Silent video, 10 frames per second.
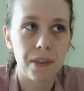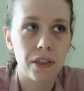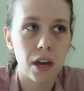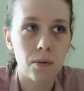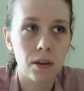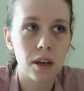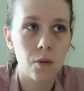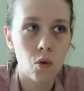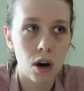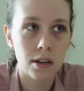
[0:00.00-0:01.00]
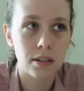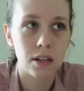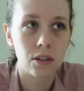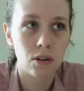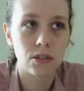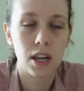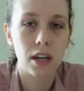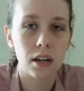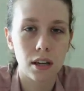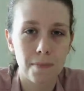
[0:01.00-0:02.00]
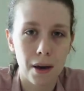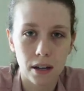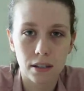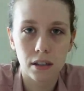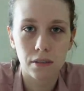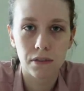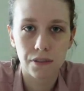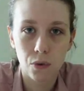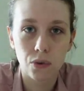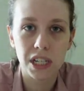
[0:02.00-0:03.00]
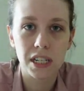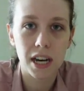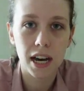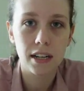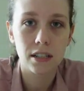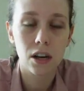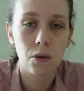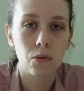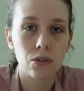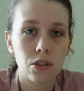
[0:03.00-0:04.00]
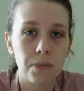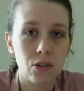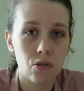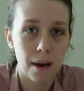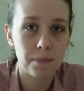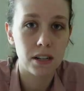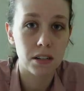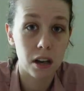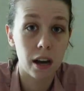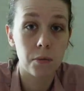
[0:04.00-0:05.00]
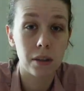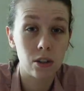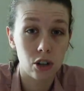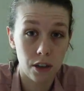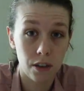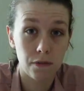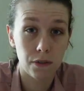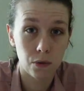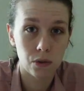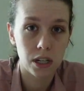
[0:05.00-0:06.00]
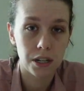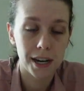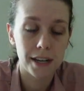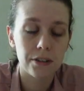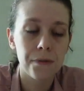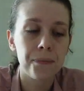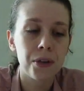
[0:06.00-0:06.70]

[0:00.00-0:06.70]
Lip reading: that the only thing worse than not seeing another person for 14 days was to be trapped inside with each other for 14 days.